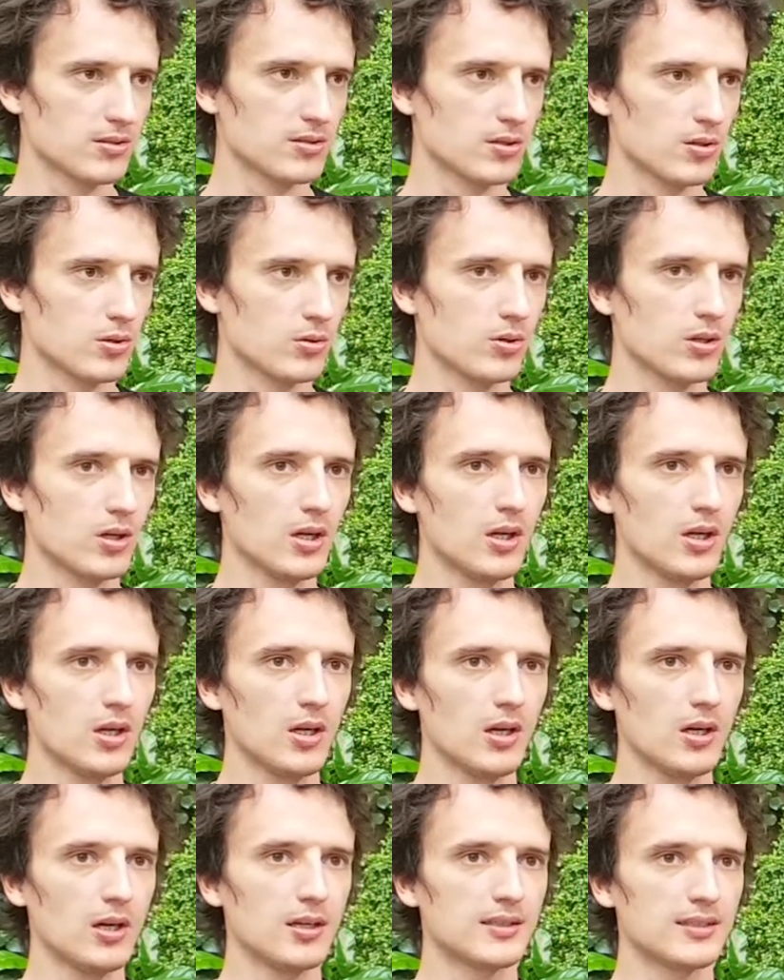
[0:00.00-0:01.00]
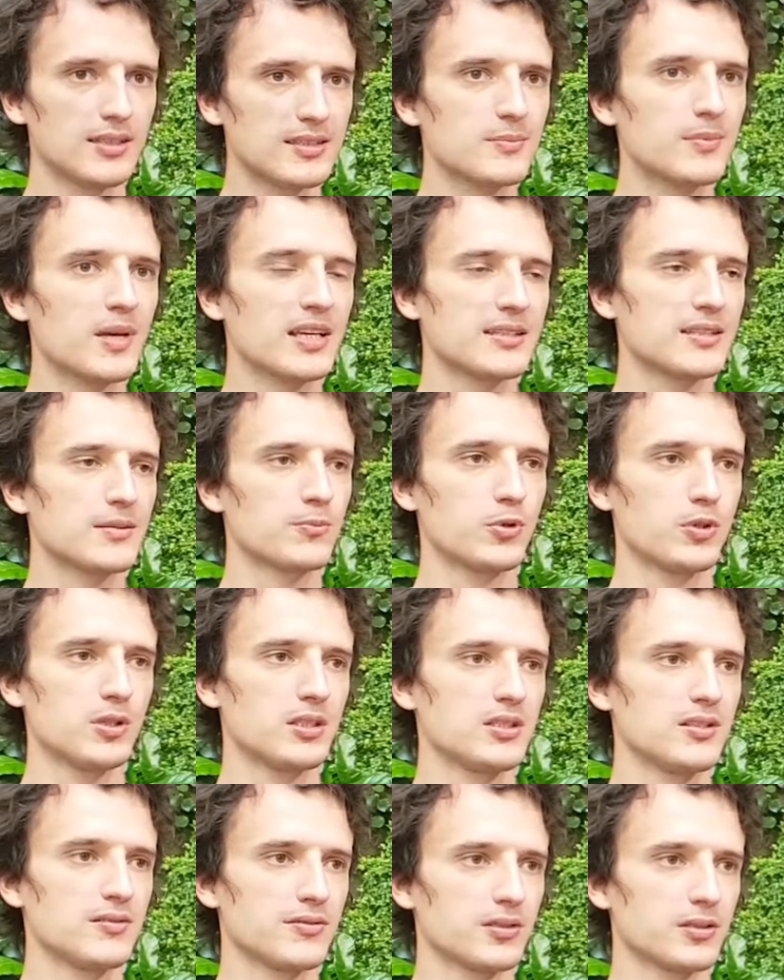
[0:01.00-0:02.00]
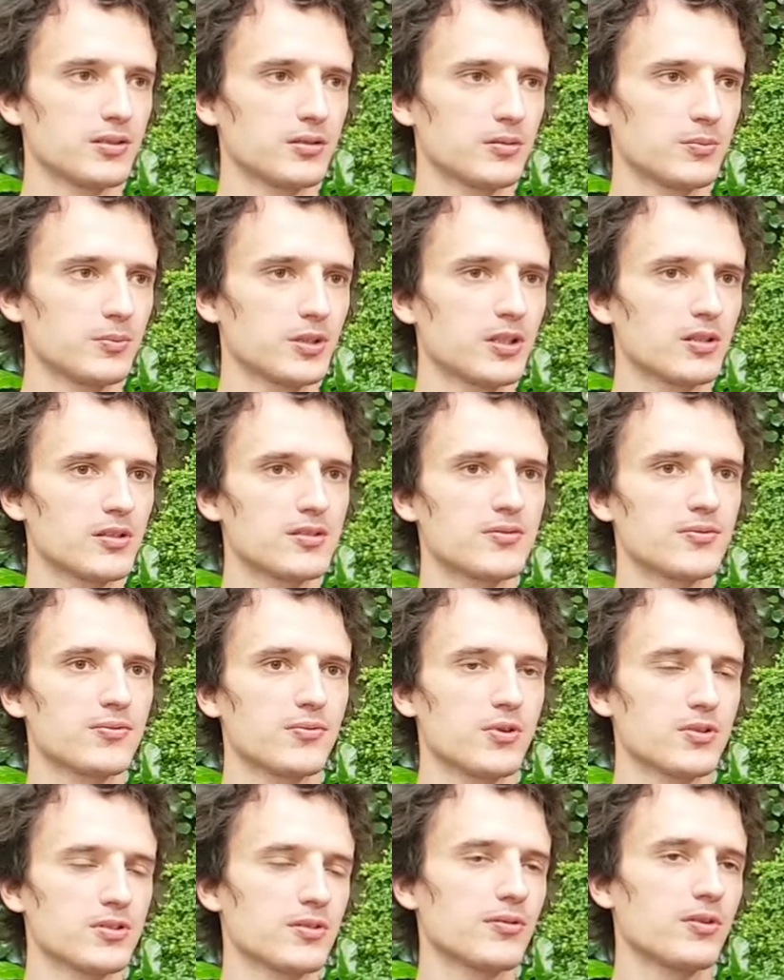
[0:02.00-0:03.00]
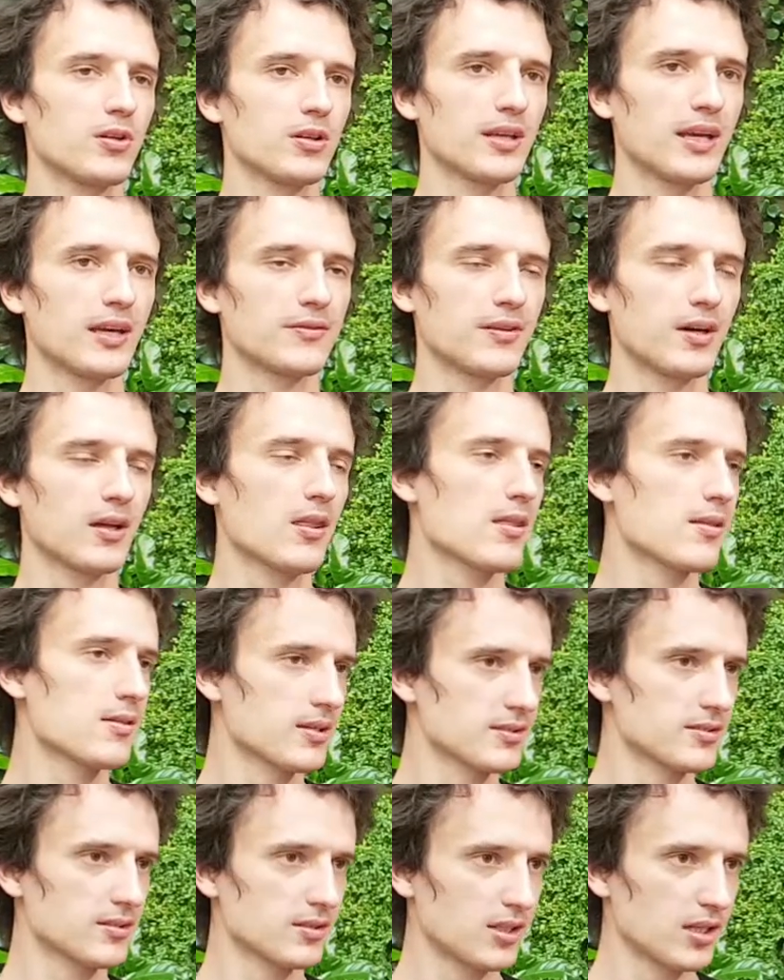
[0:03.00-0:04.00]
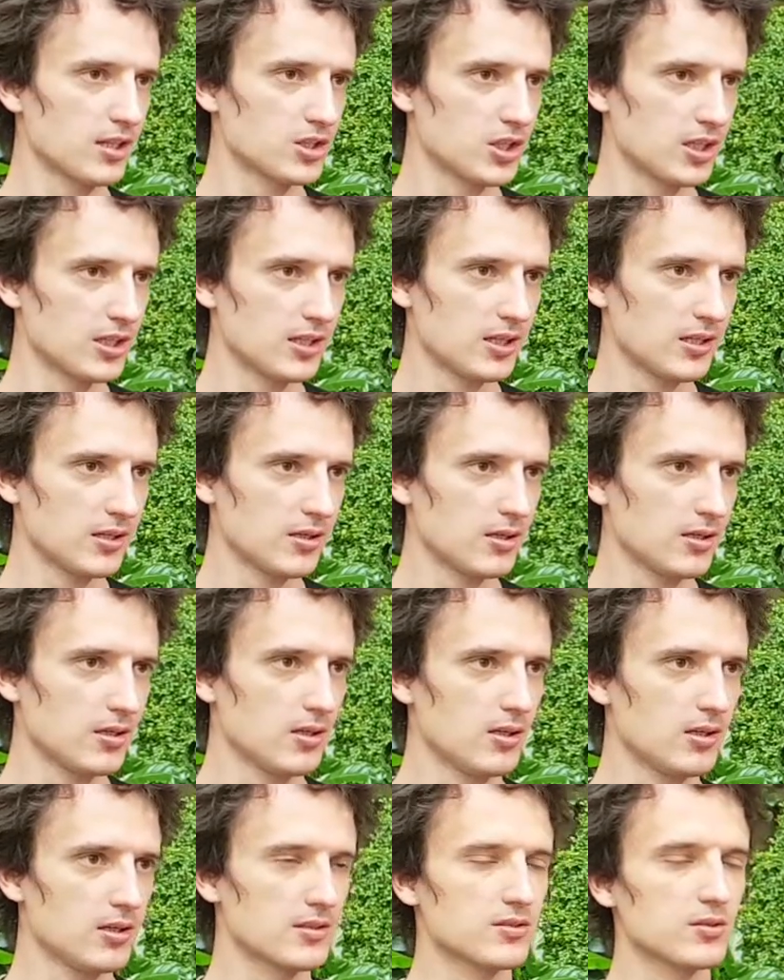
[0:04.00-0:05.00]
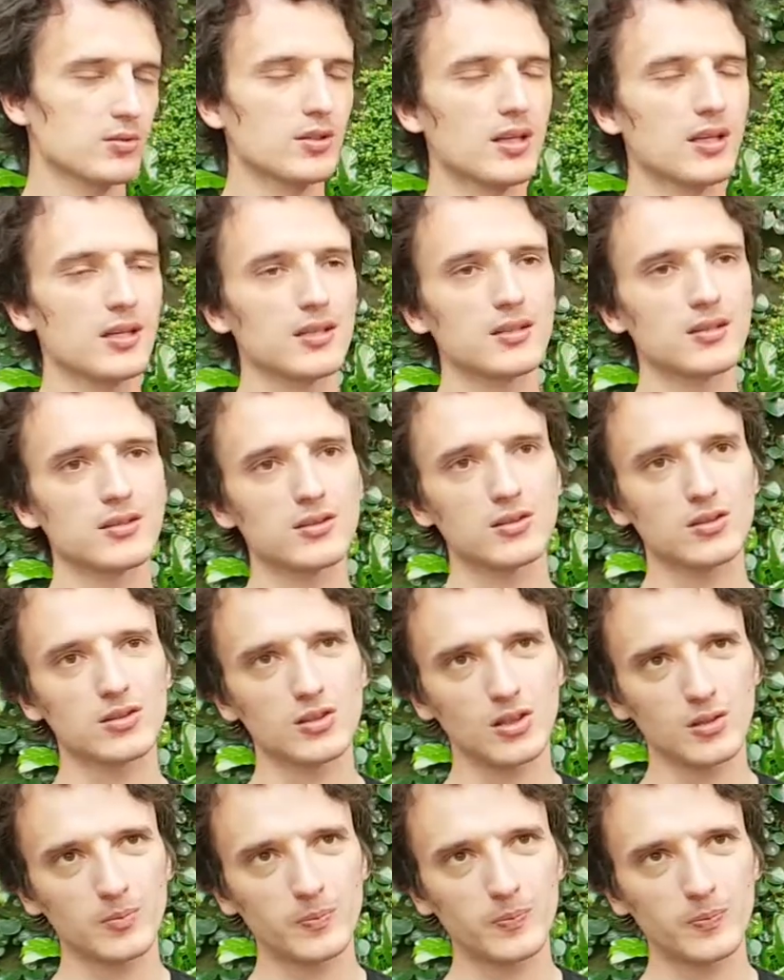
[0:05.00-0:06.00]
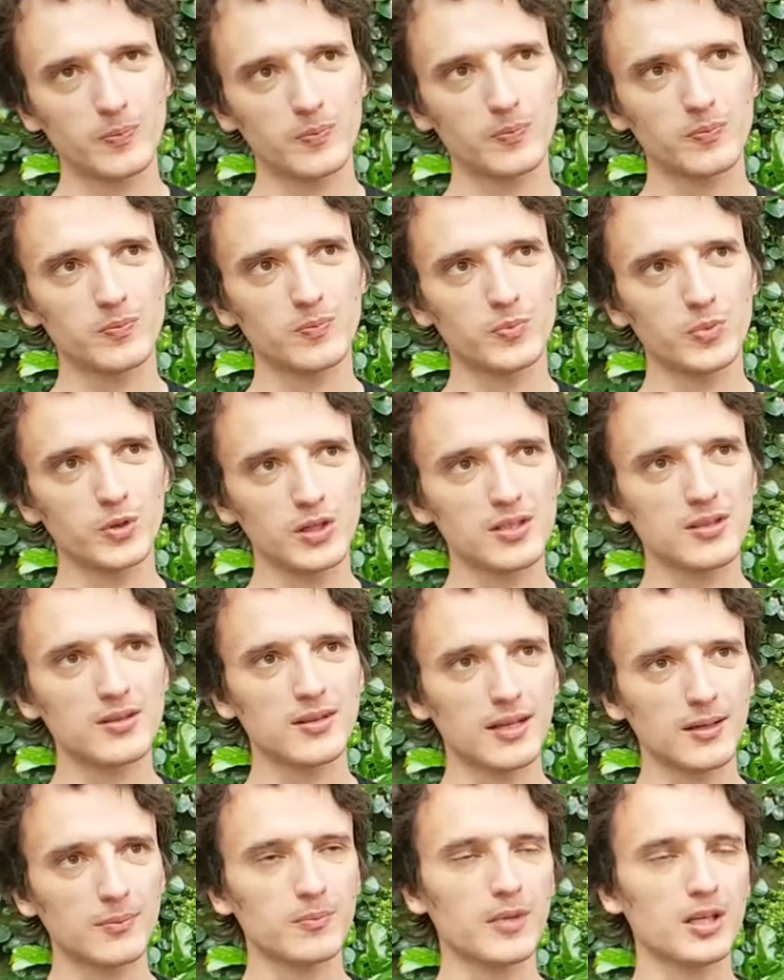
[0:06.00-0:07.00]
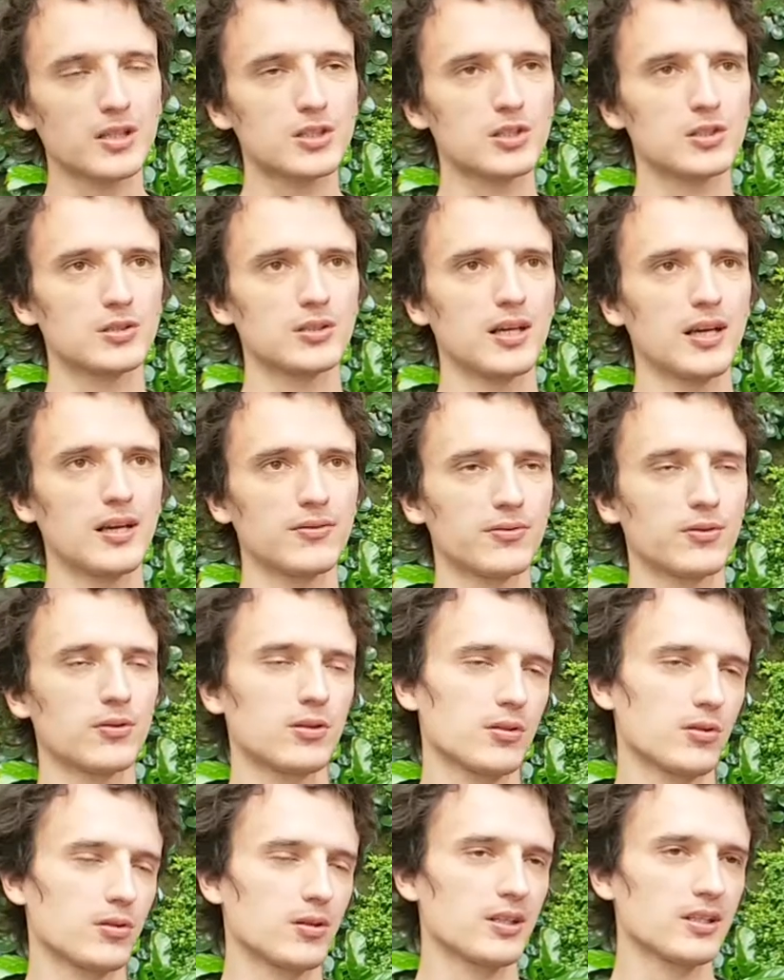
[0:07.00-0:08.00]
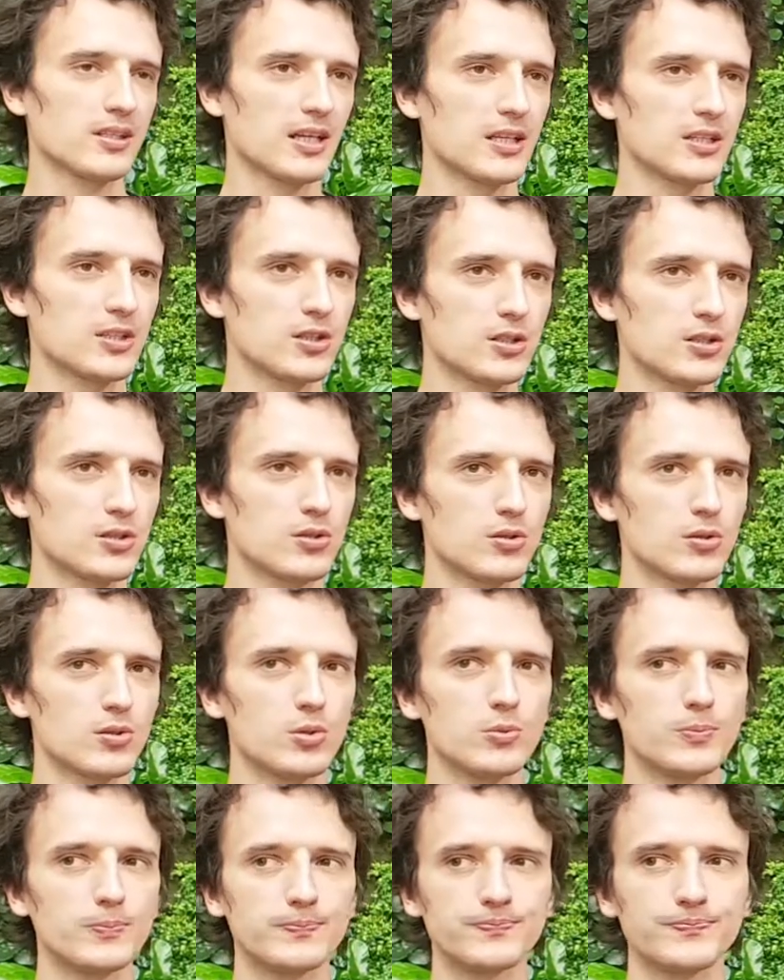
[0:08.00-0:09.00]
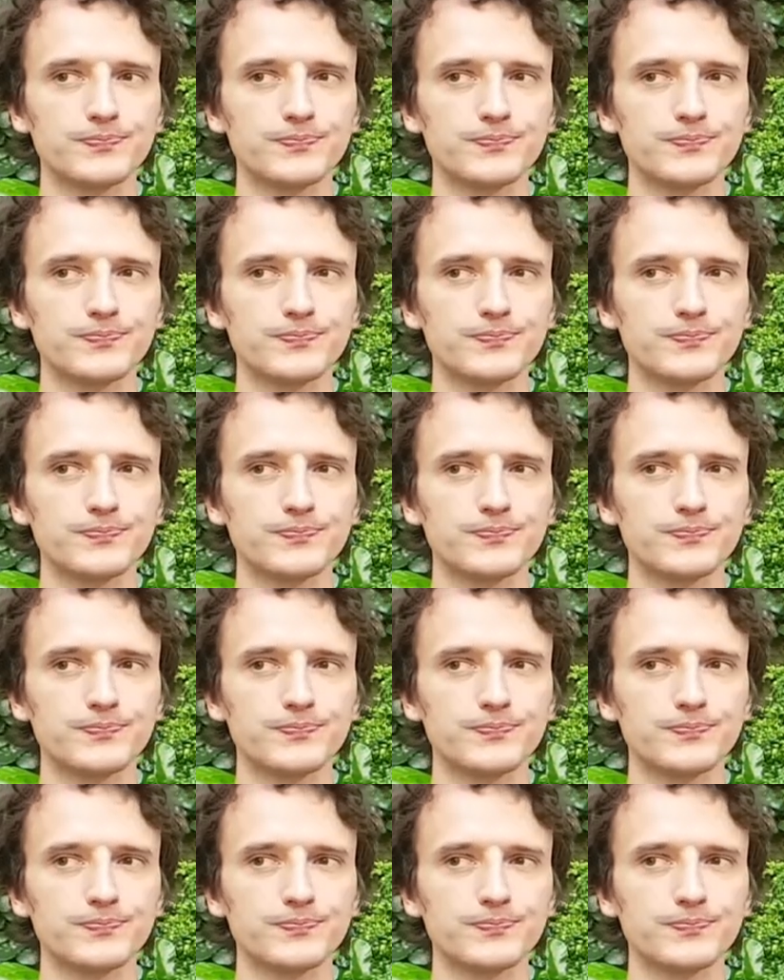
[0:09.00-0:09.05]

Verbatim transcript: So this makes it pretty difficult because, first of all, they have other things on the agenda. So they're not putting that much effort or attention to you.